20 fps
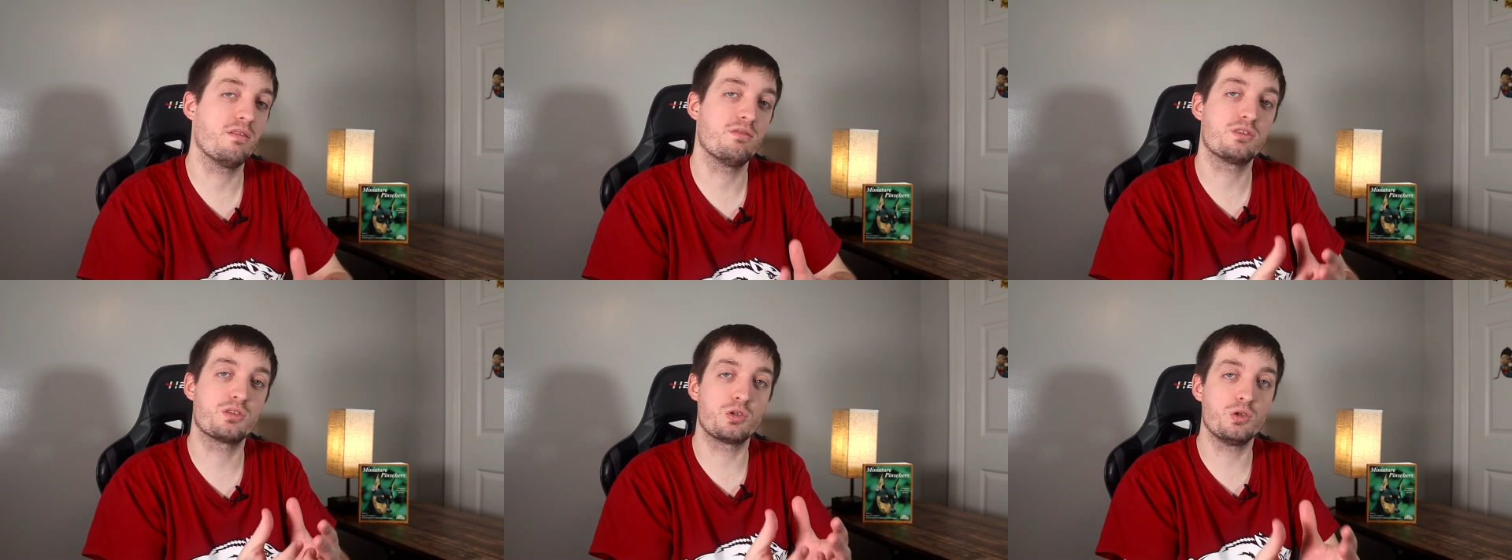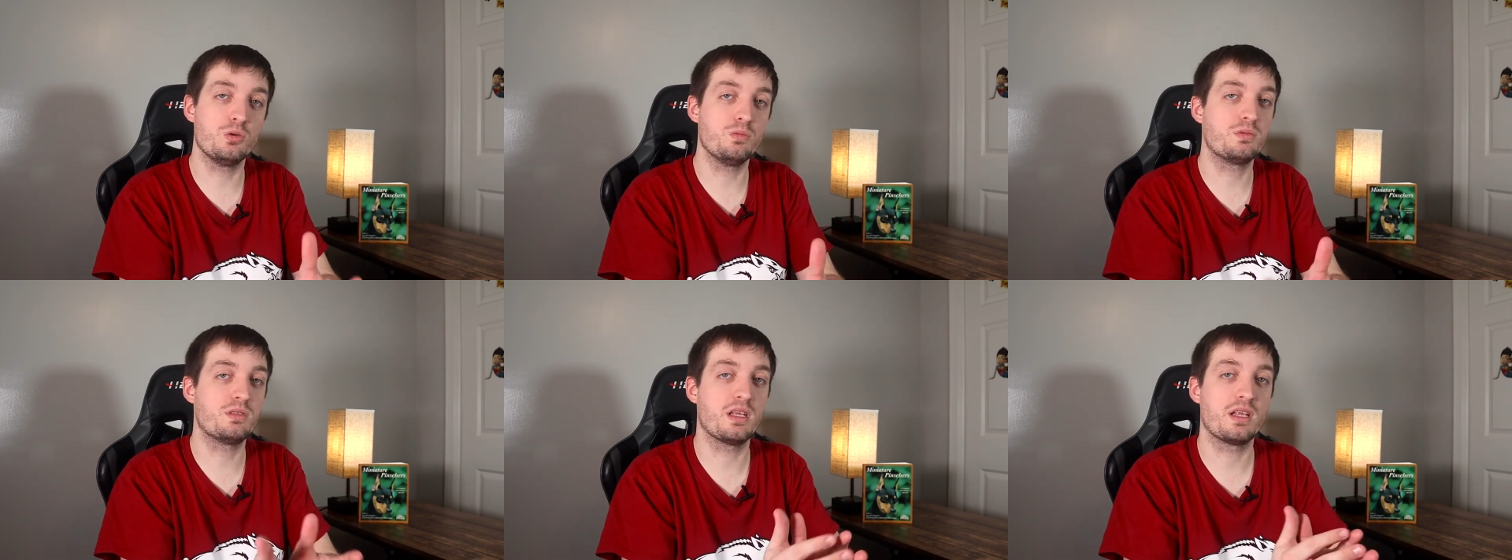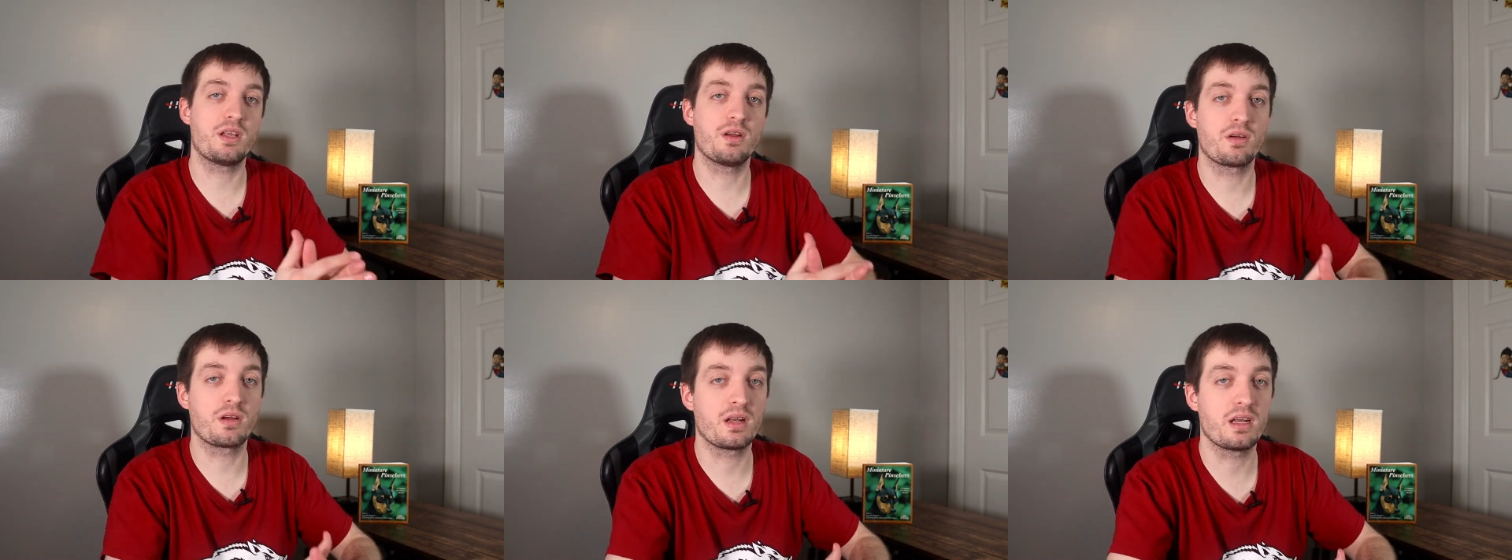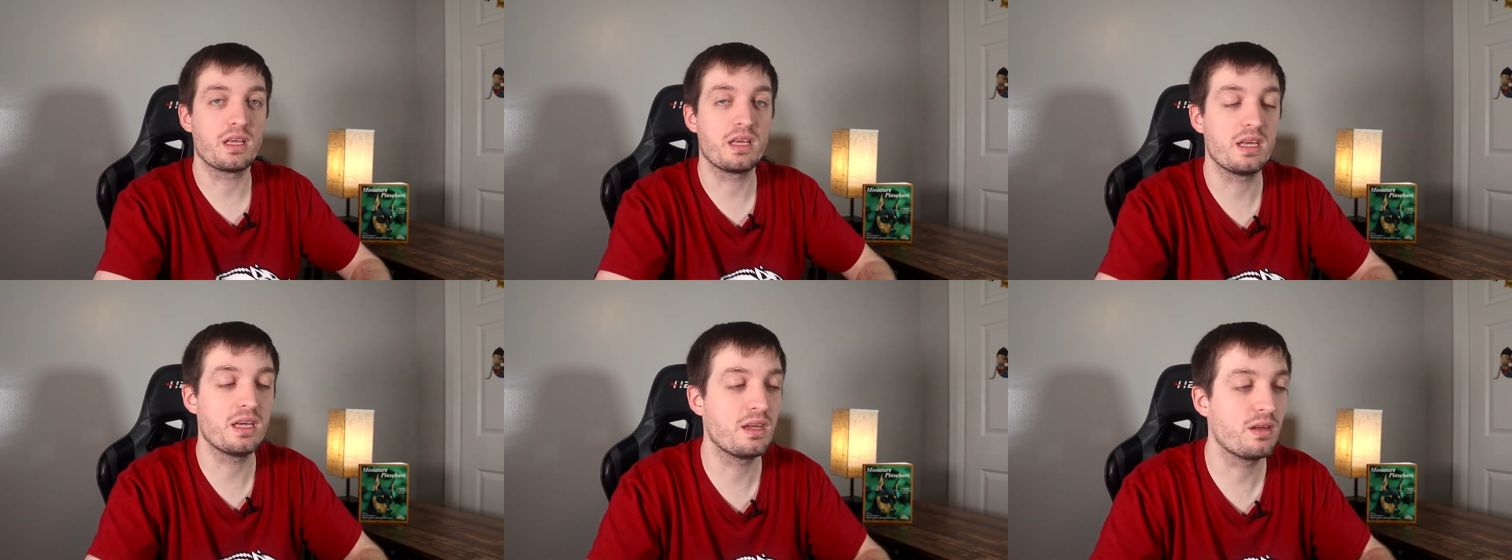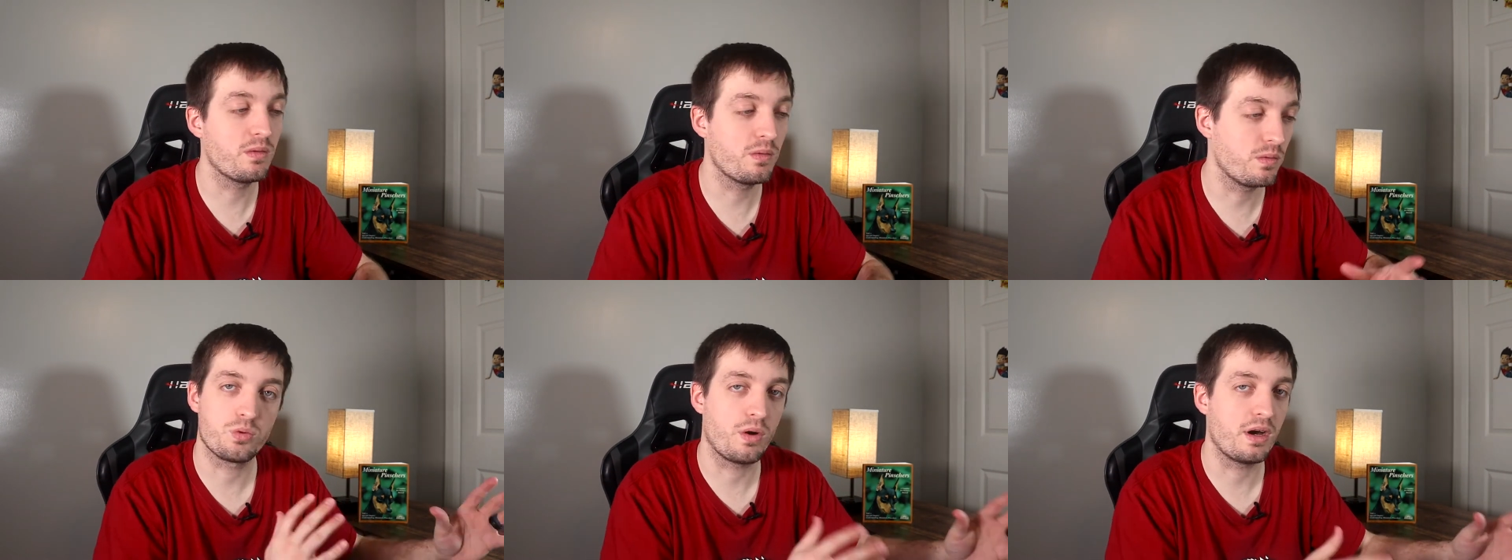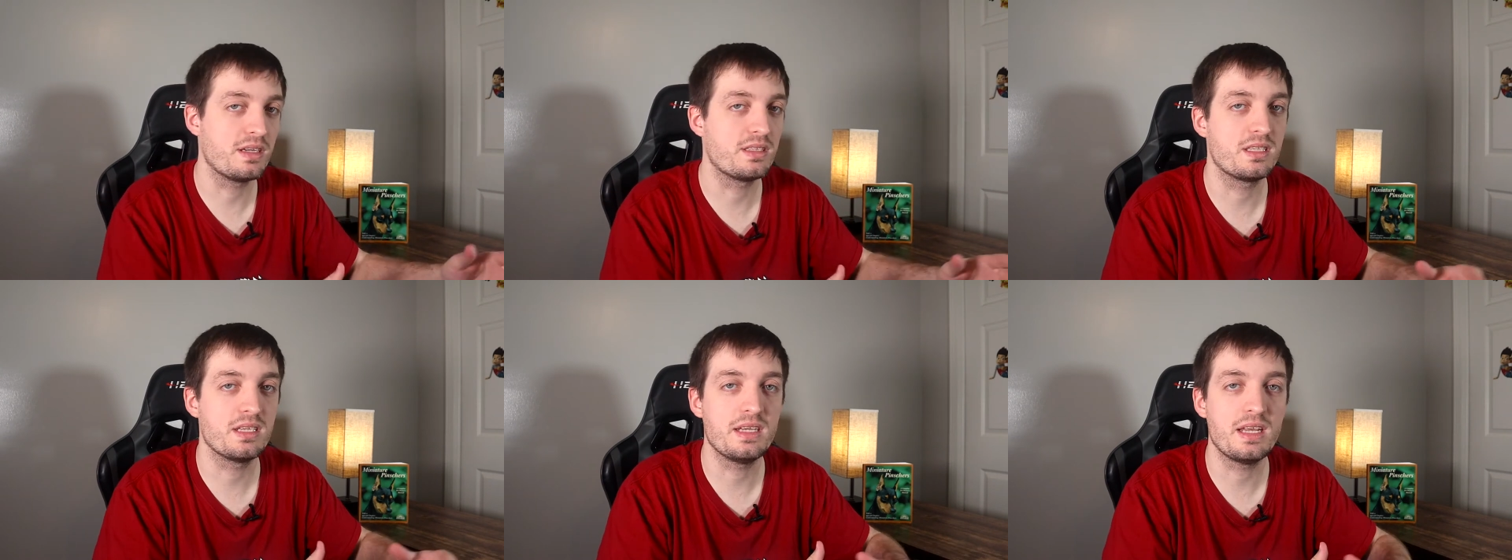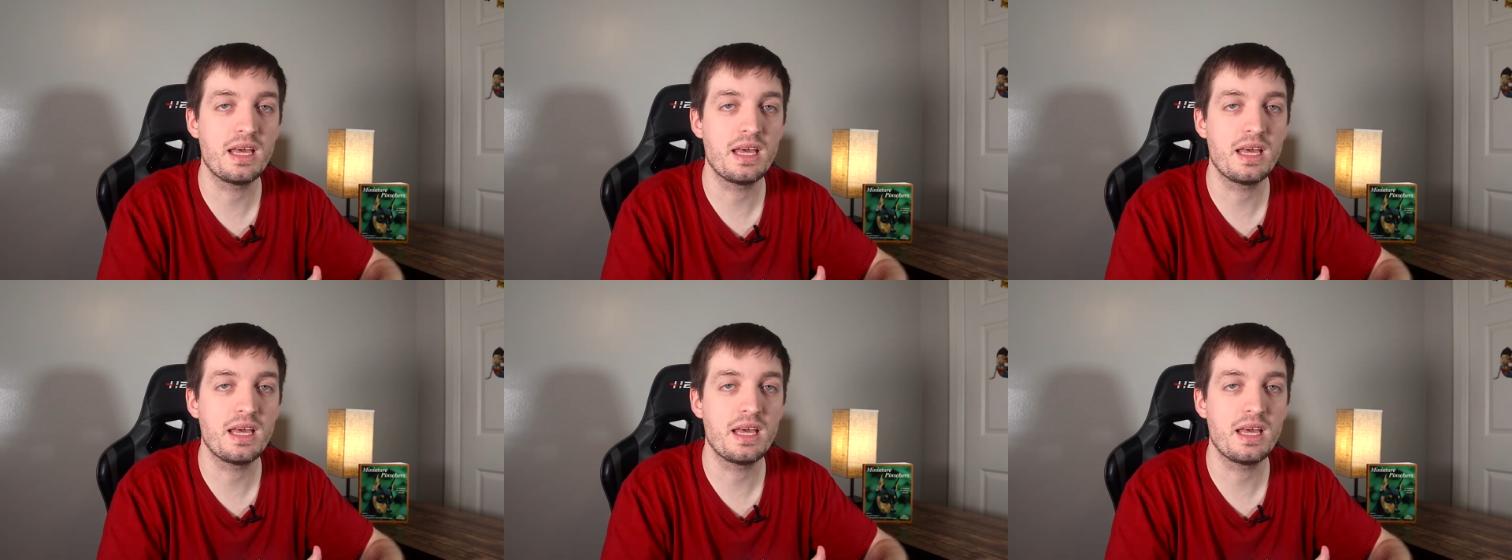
of scoops that they're going to get twice a